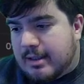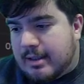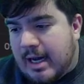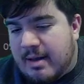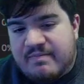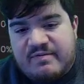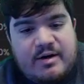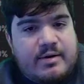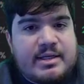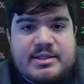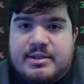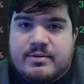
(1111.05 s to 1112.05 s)
I'm very
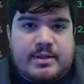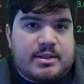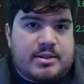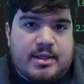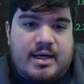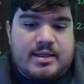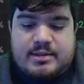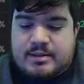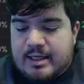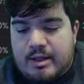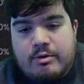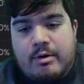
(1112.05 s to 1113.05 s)
easy to reach, guys.
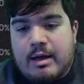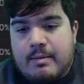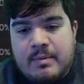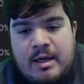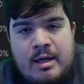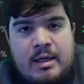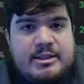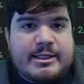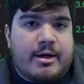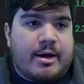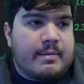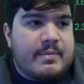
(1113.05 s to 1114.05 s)
Telegram,
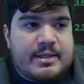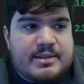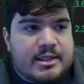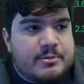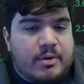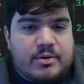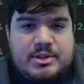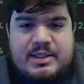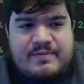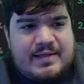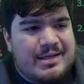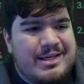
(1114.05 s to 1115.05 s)

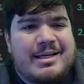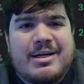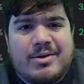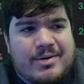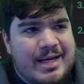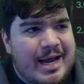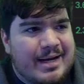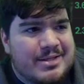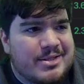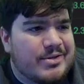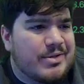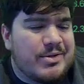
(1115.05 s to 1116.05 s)
t.me/PaulTV, here on
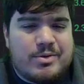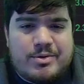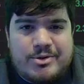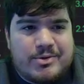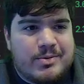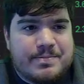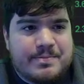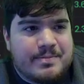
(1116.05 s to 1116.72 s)
X, on YouTube.